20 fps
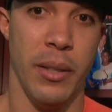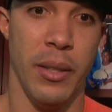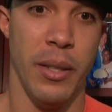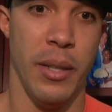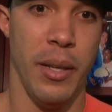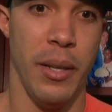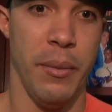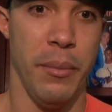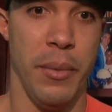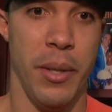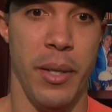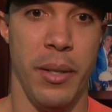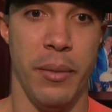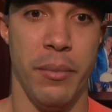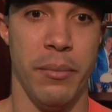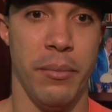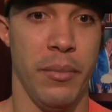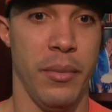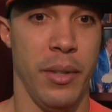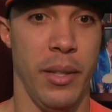I
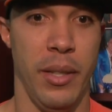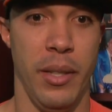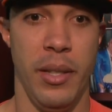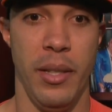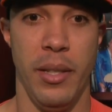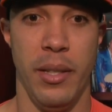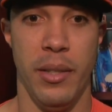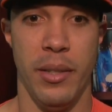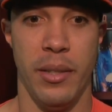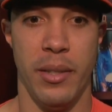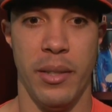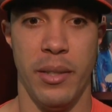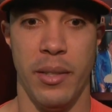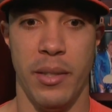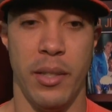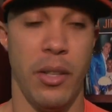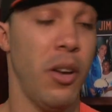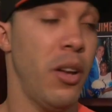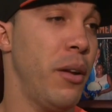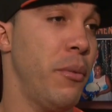mean,
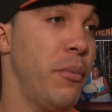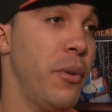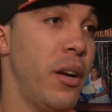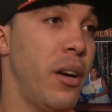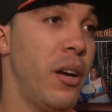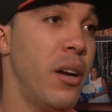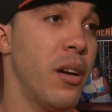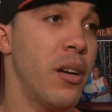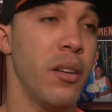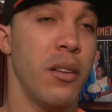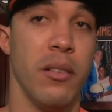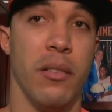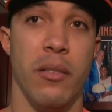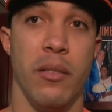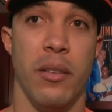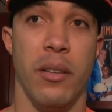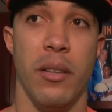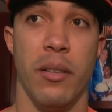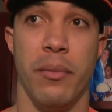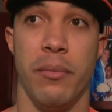it's going to be hard.
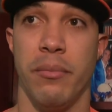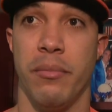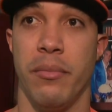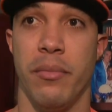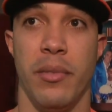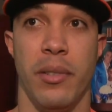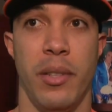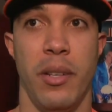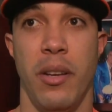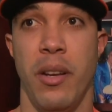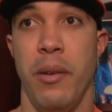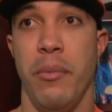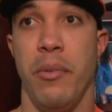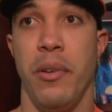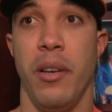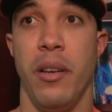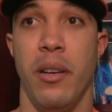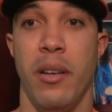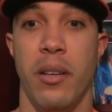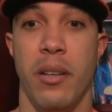It's going to
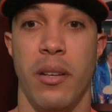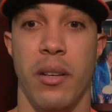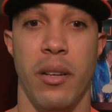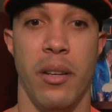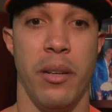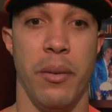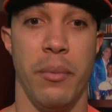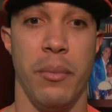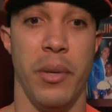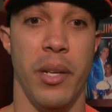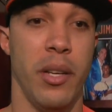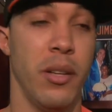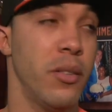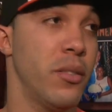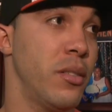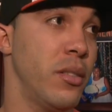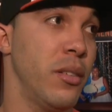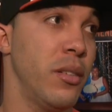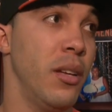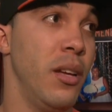be hard
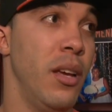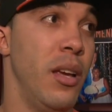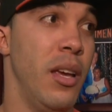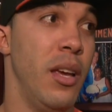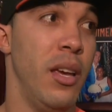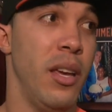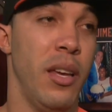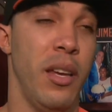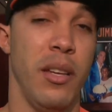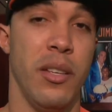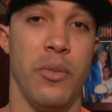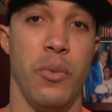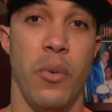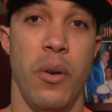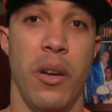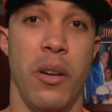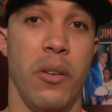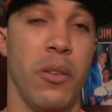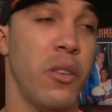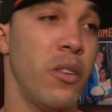because he's
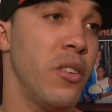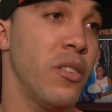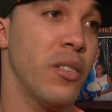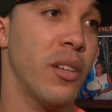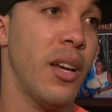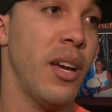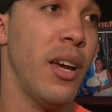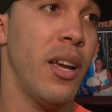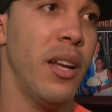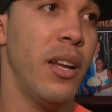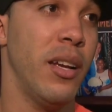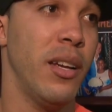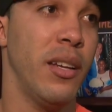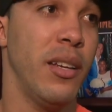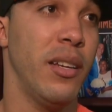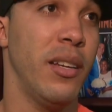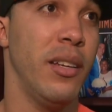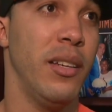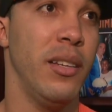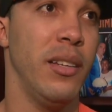one of those guys
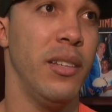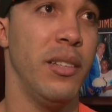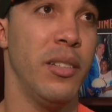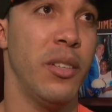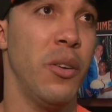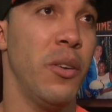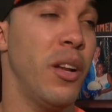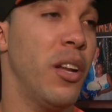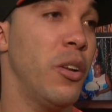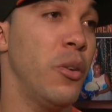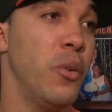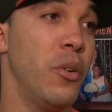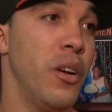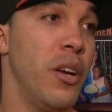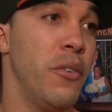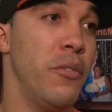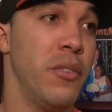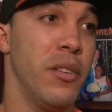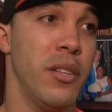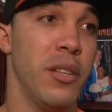that is going to do
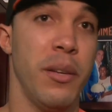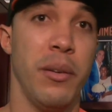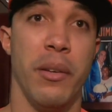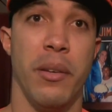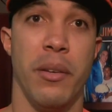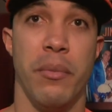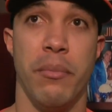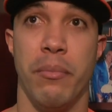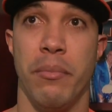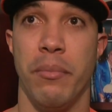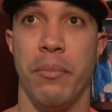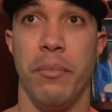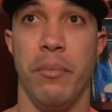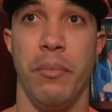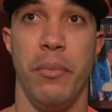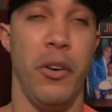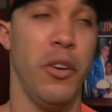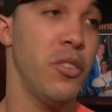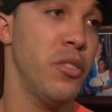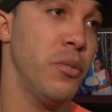everything
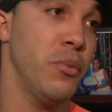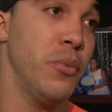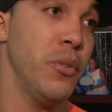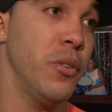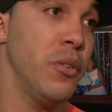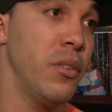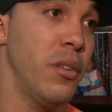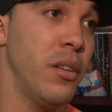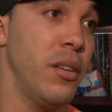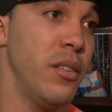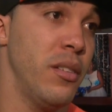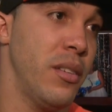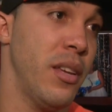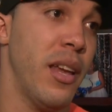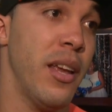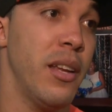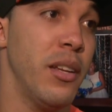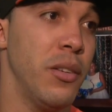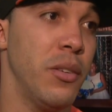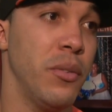possible in his
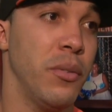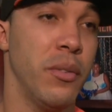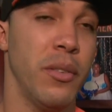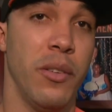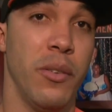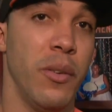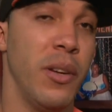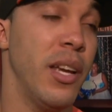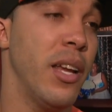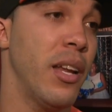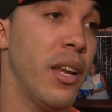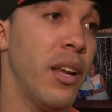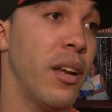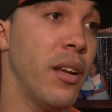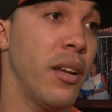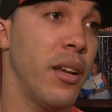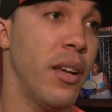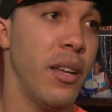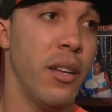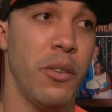hand to get
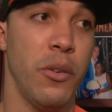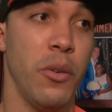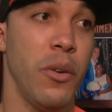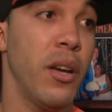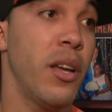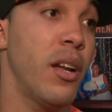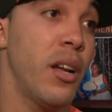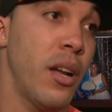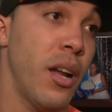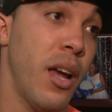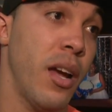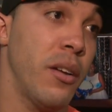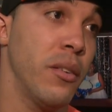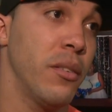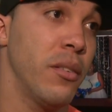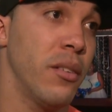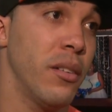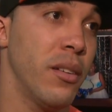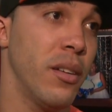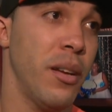an out.
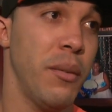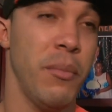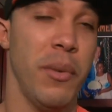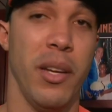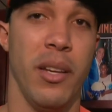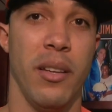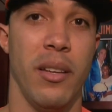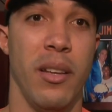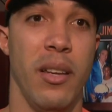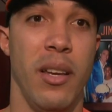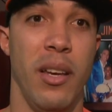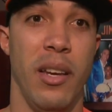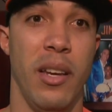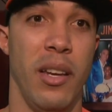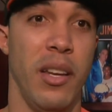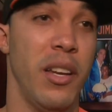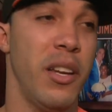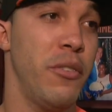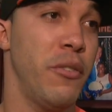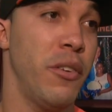I mean,
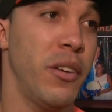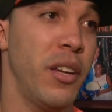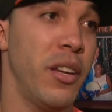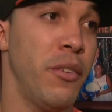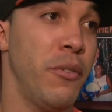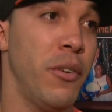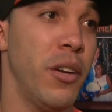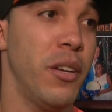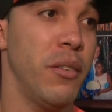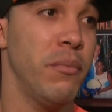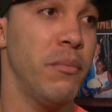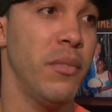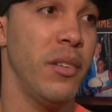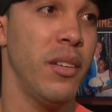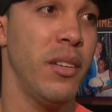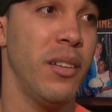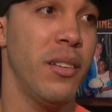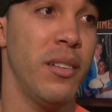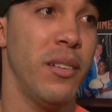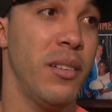he never give up.
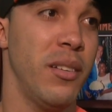It